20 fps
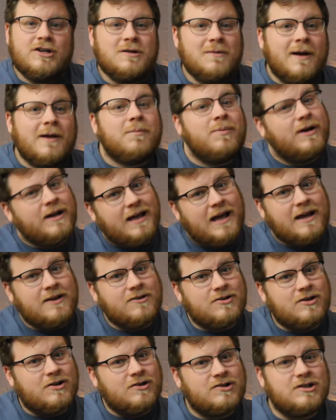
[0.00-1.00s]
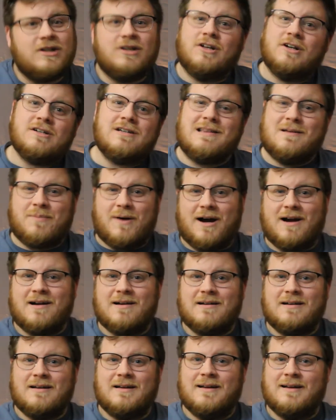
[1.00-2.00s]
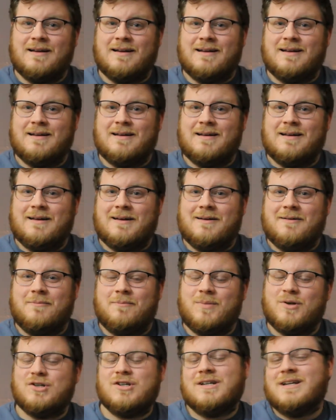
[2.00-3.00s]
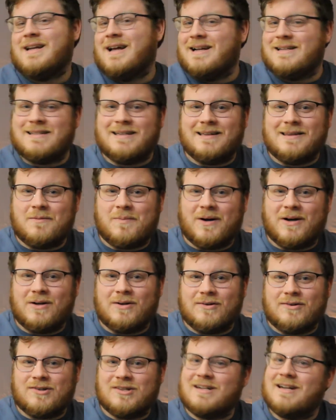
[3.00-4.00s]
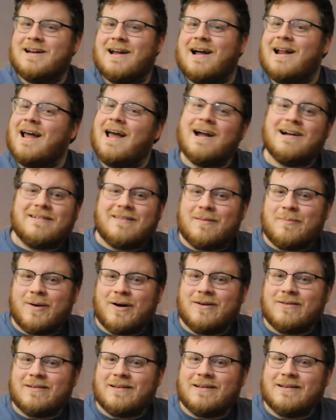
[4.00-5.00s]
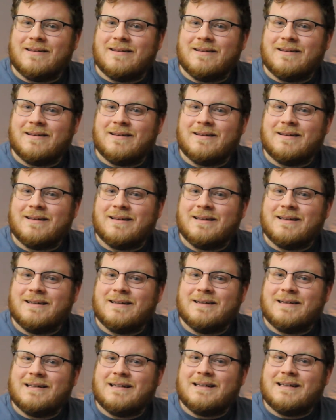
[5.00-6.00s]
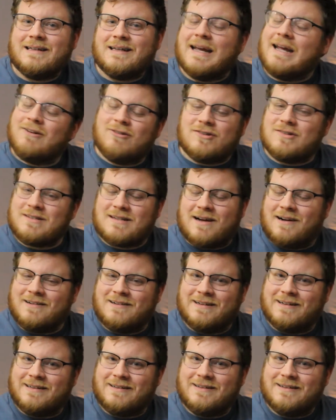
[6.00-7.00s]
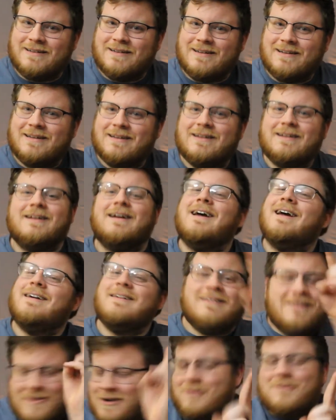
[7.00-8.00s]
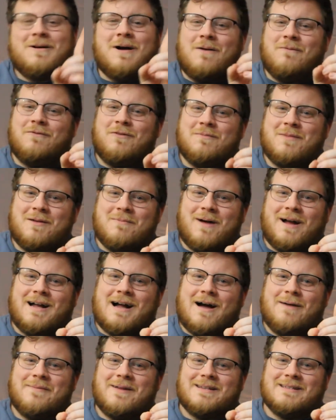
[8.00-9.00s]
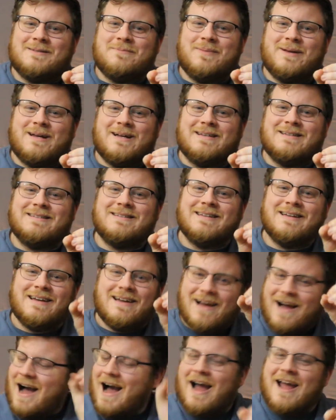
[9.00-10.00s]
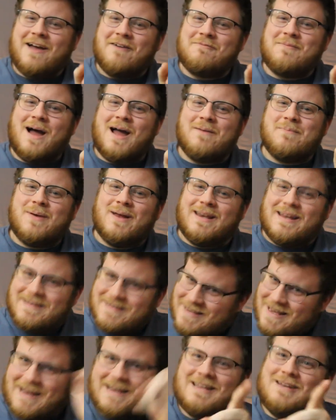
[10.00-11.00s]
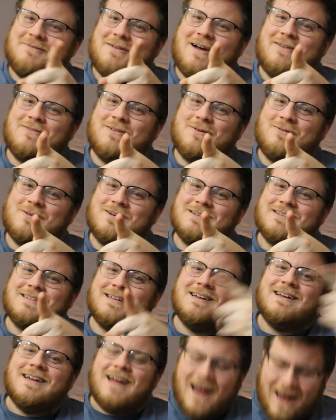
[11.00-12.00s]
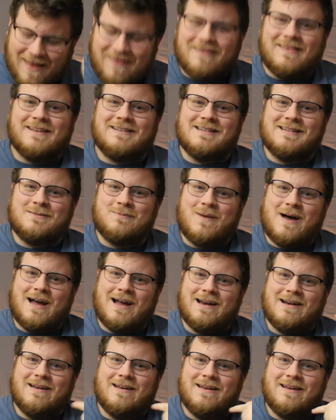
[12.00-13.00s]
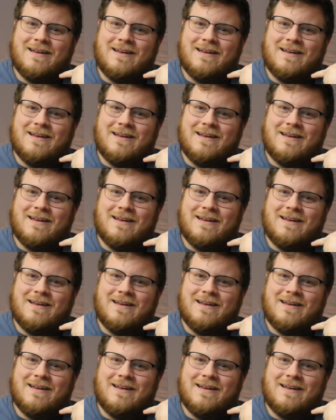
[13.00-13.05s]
She made a pretty angel, she looked the part, but she did not sing the part, she did not act the part. It was just not good. Don't come for me in my comments, because I have my opinions and you have yours, and this is mine.